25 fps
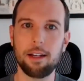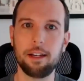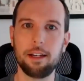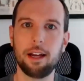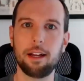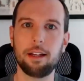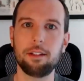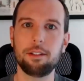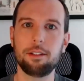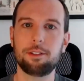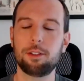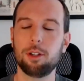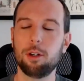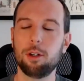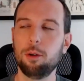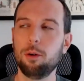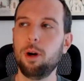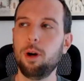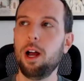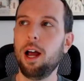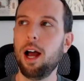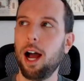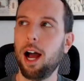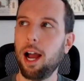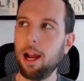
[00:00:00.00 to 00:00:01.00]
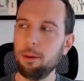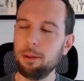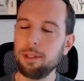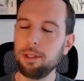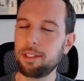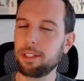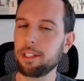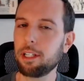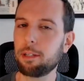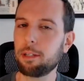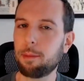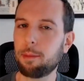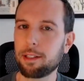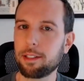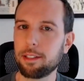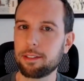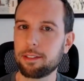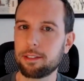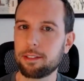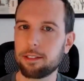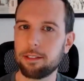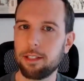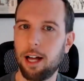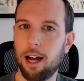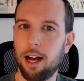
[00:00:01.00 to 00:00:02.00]
and so I was thinking about
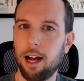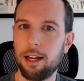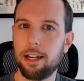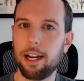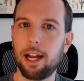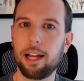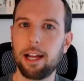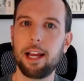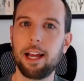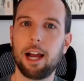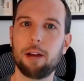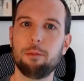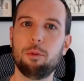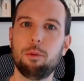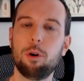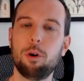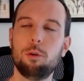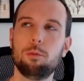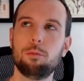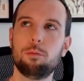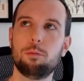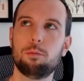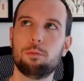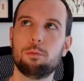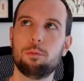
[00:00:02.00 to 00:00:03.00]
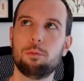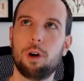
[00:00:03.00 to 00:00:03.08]
this a lot, and I won't